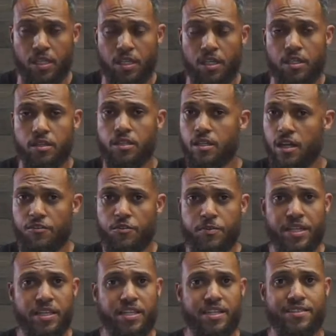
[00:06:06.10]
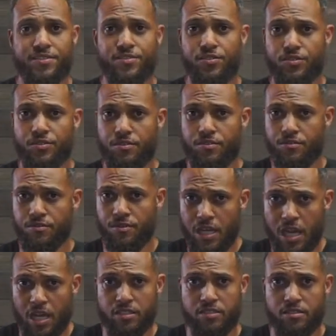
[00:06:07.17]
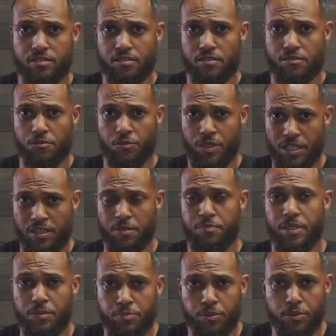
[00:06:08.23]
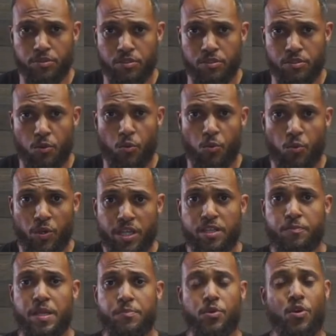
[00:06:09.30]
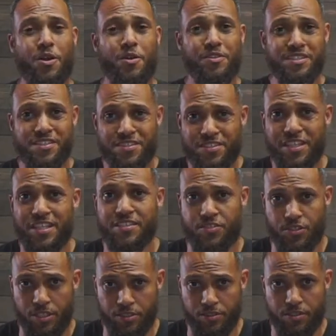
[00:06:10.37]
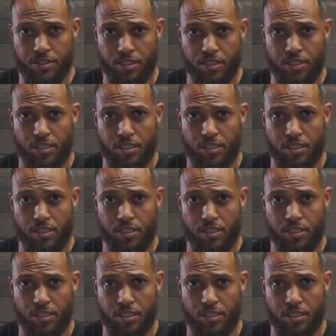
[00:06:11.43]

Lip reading: The government is not we the people. We the people are the citizens.